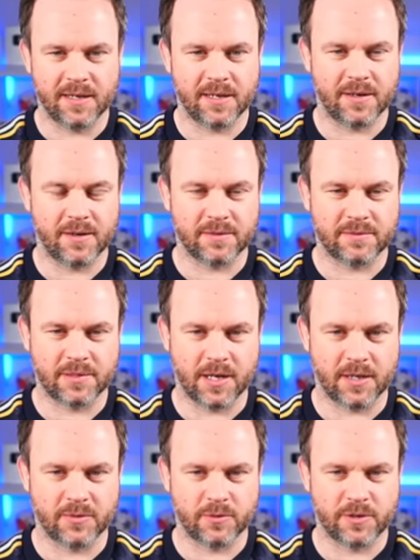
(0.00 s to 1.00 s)
Oh,
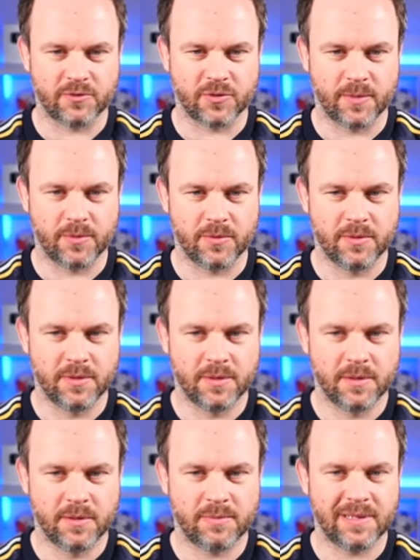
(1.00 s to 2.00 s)
guys, we're in trouble.
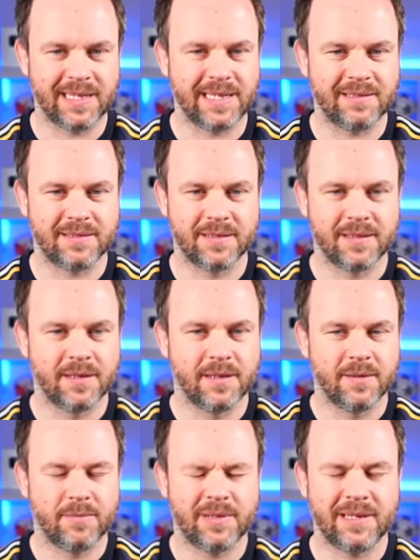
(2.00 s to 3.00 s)
Please.
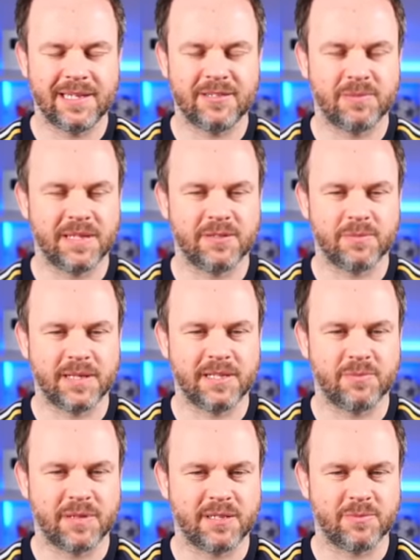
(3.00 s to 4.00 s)
Please, please, please,
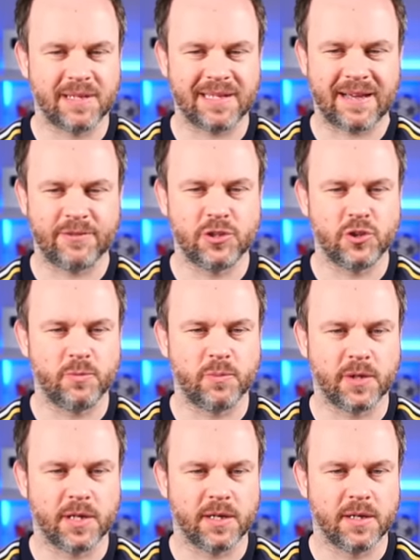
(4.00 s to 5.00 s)
please, please have a
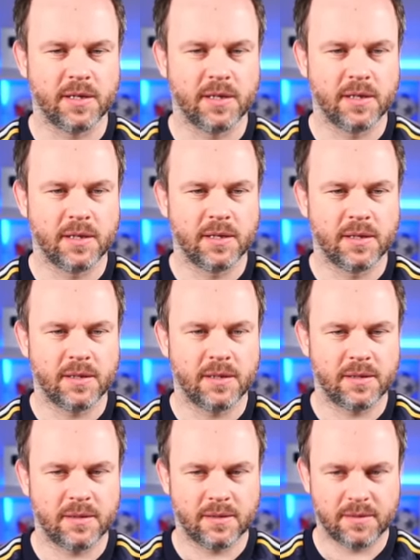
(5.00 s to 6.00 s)
duplicate.
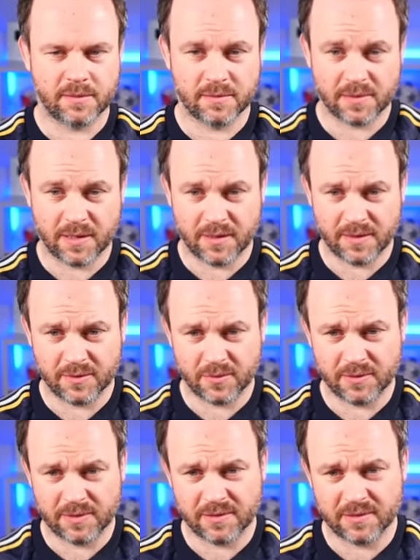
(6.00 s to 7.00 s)
Oh, guys,
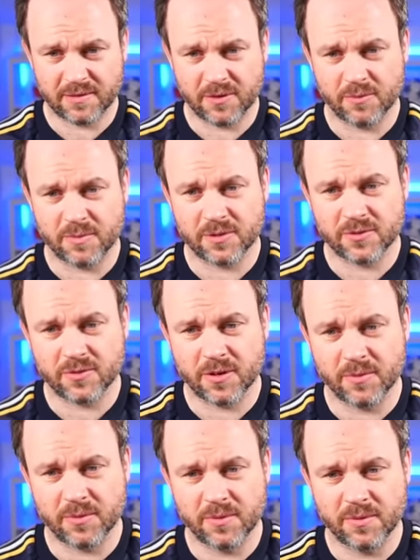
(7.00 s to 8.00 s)
we're in so much
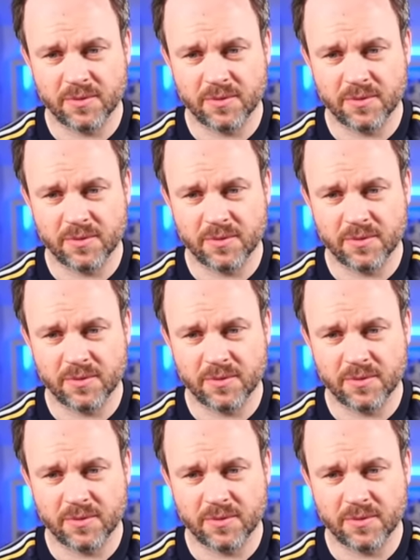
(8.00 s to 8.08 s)
trouble.